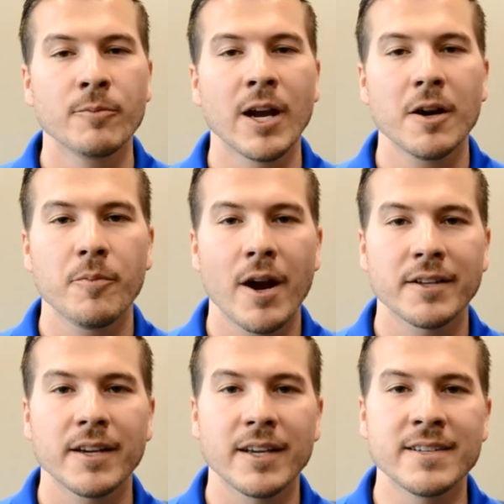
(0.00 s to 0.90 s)

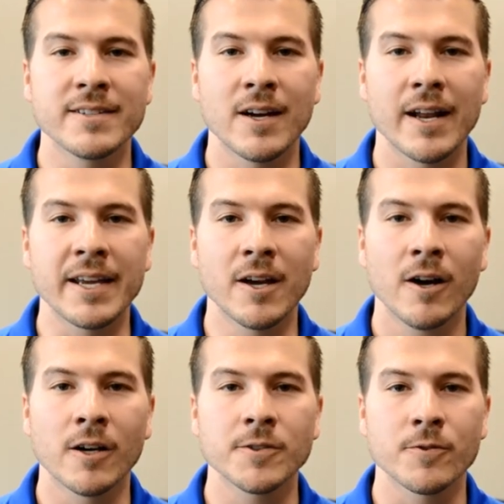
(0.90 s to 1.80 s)
Chiropractic is not a
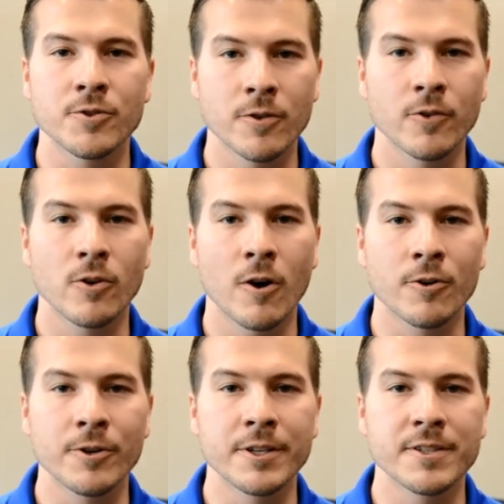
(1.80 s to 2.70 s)
cause for cervical
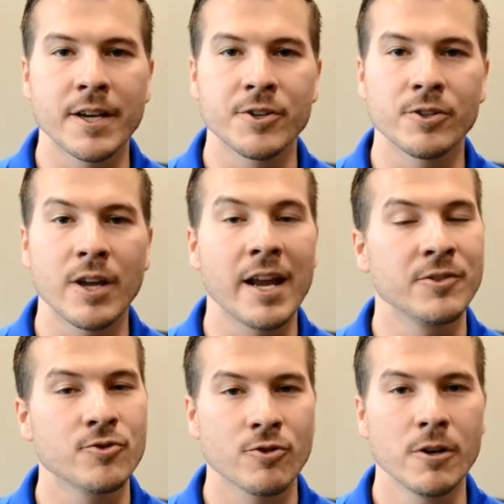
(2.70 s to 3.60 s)
artery dissection and
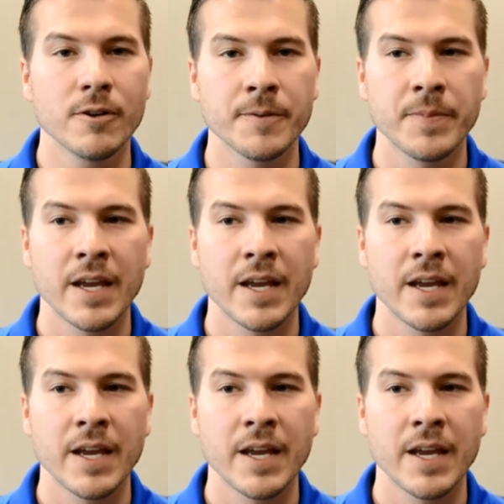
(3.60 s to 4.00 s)
stroke,